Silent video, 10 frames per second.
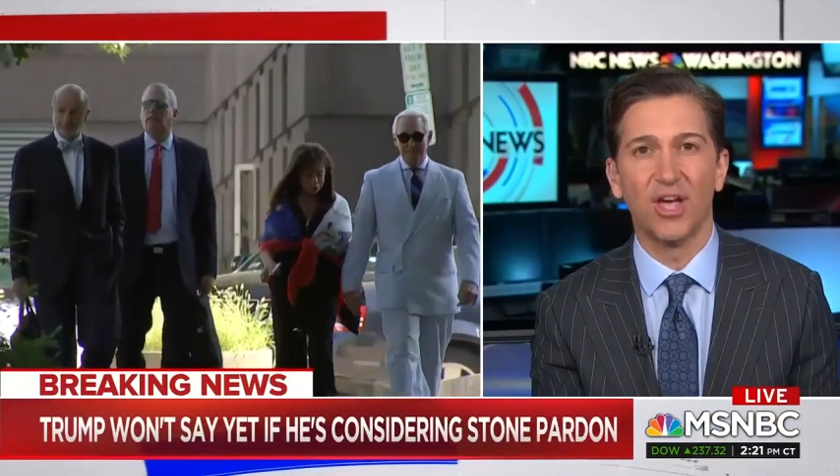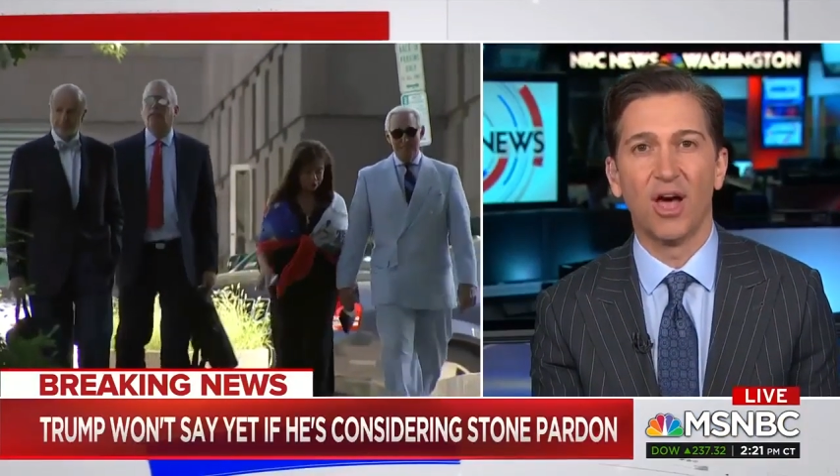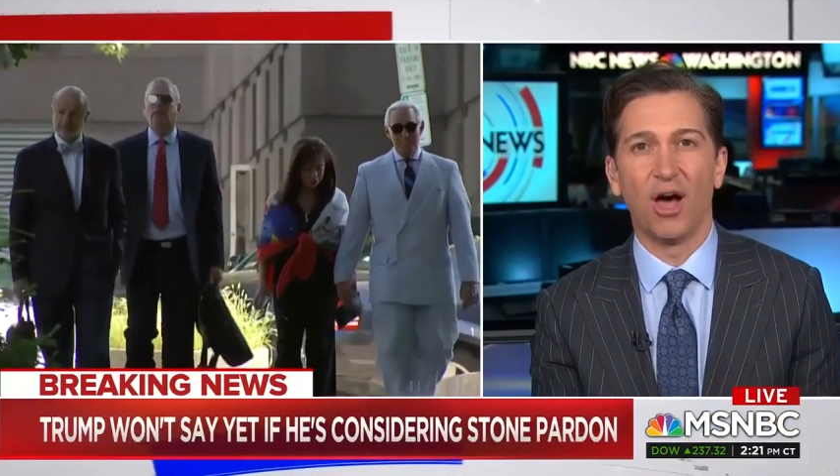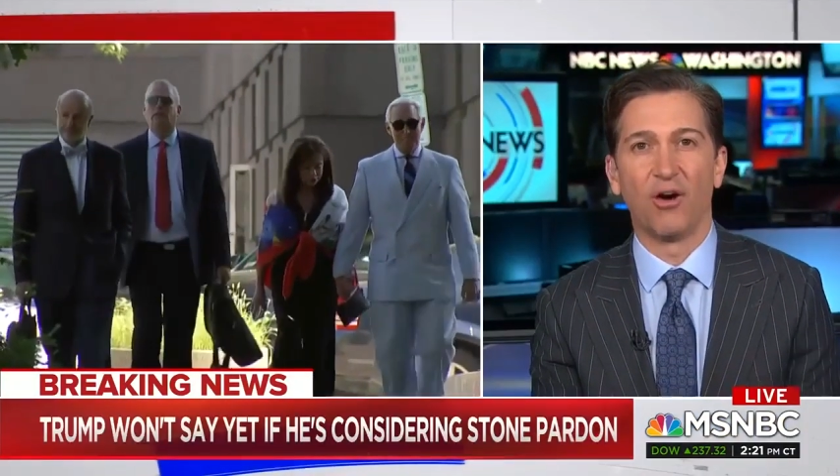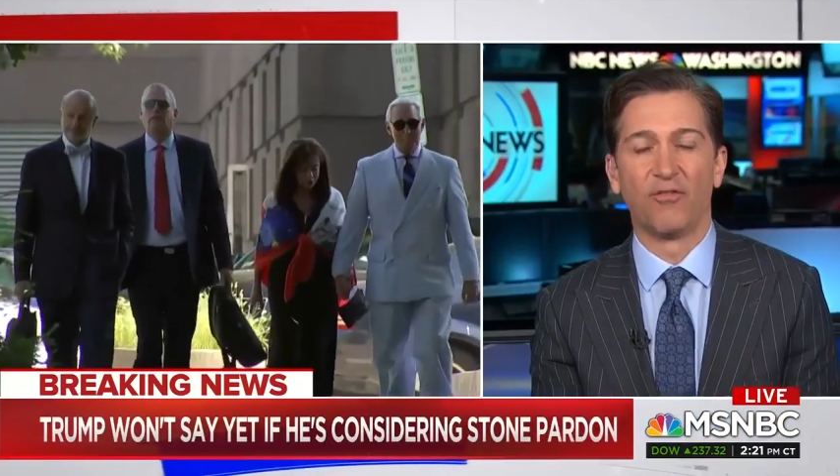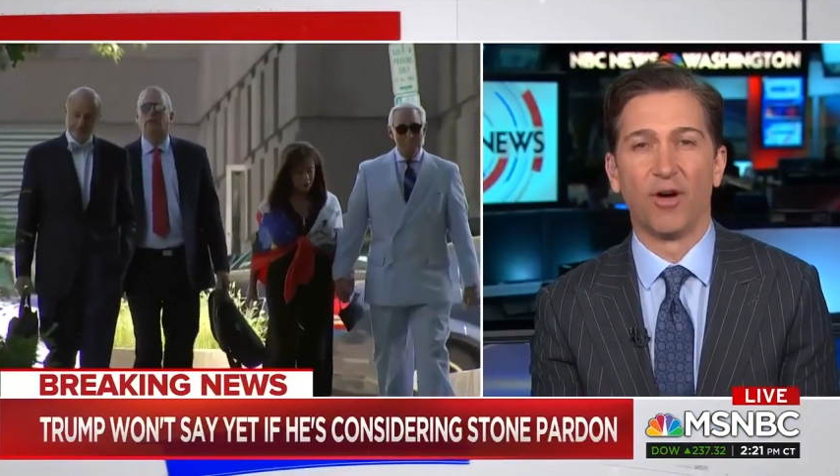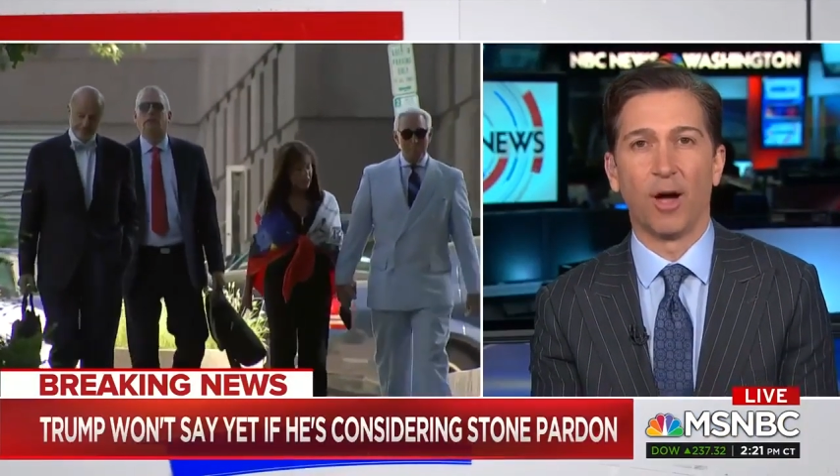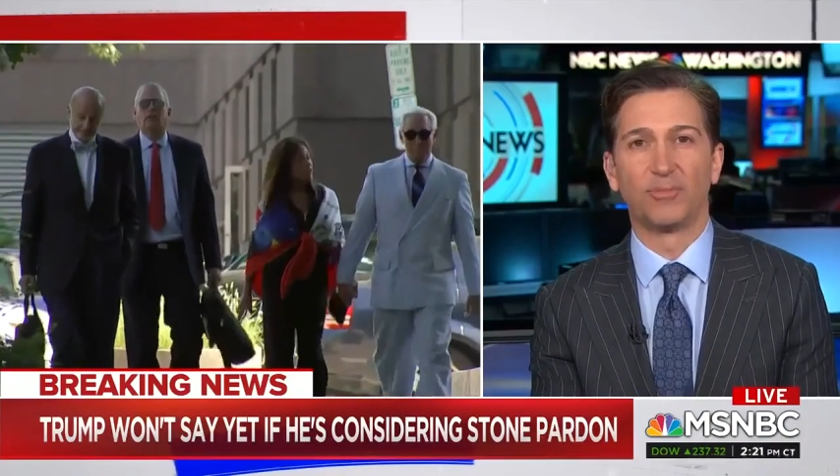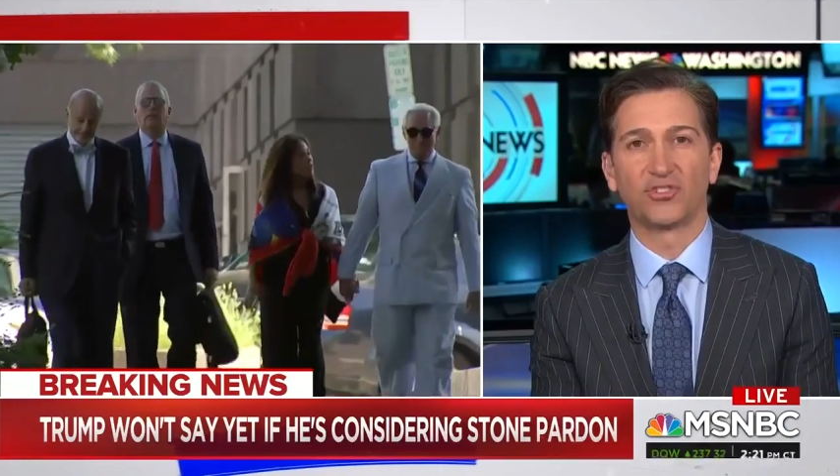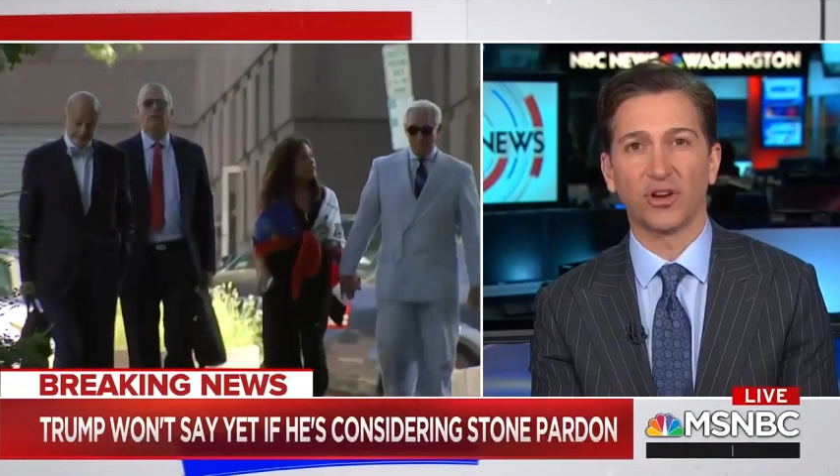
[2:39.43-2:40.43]
of
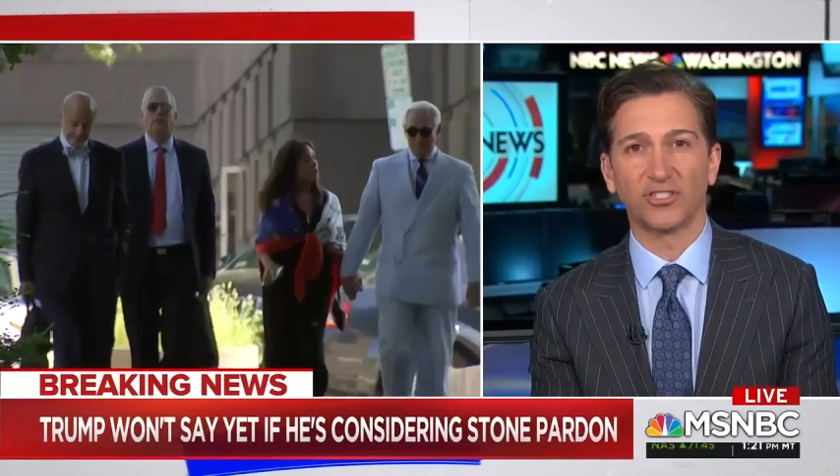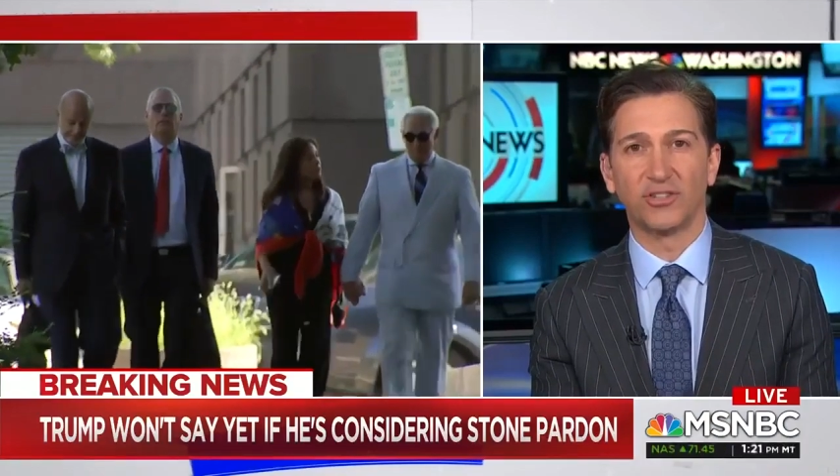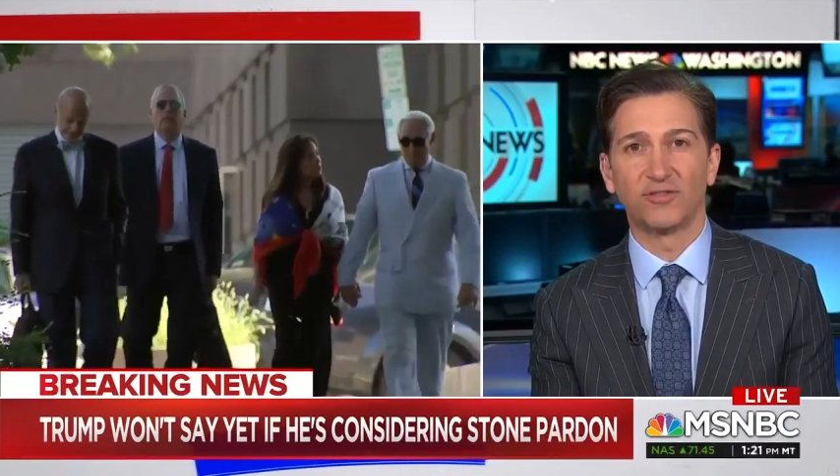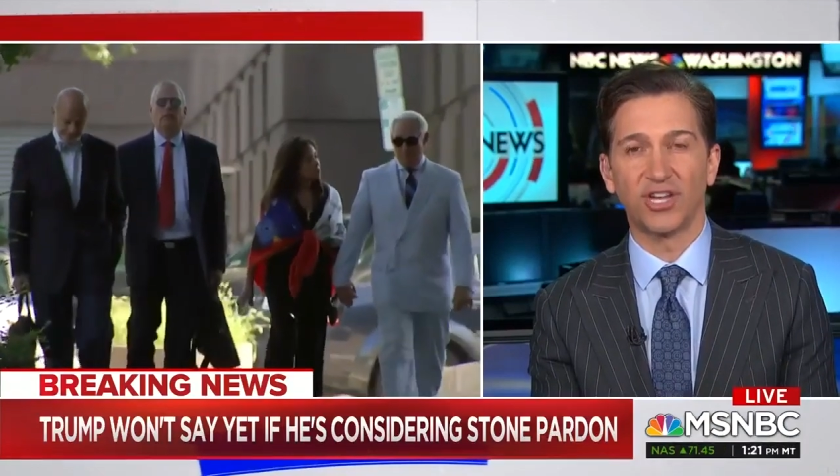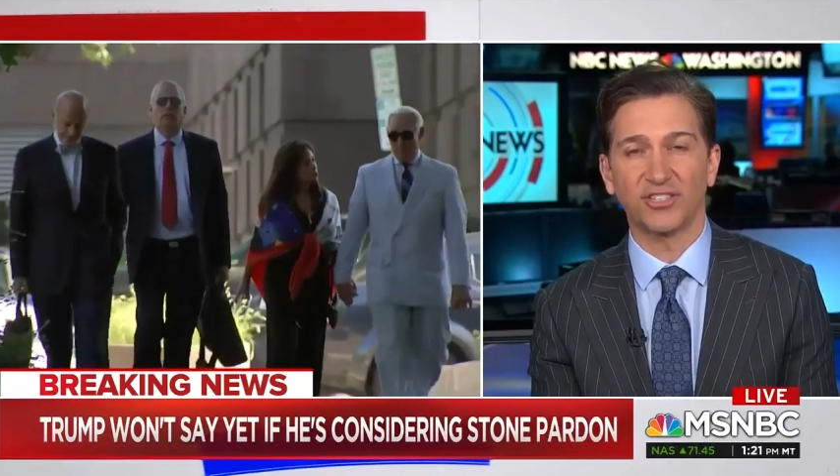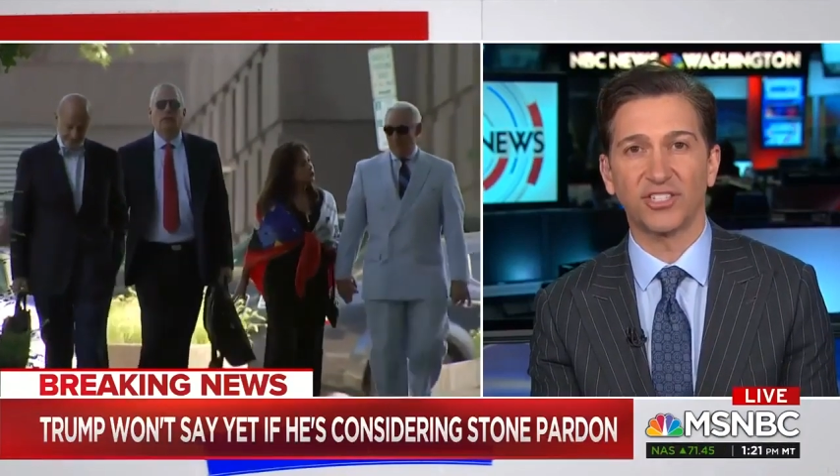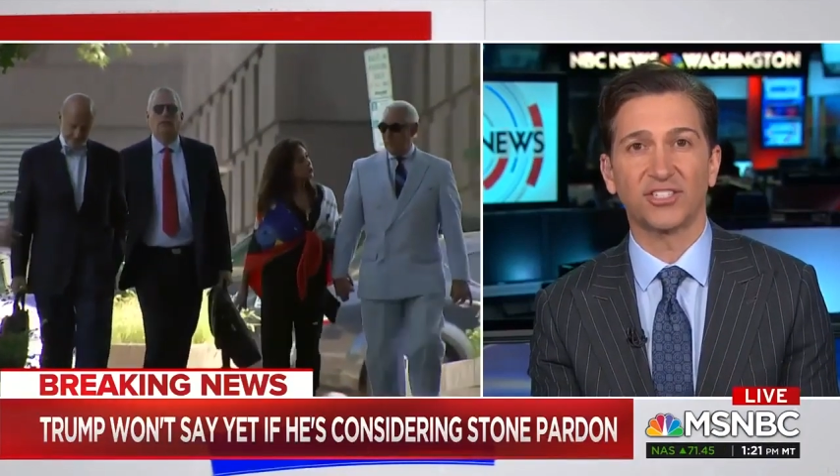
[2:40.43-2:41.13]
obstruction of justice,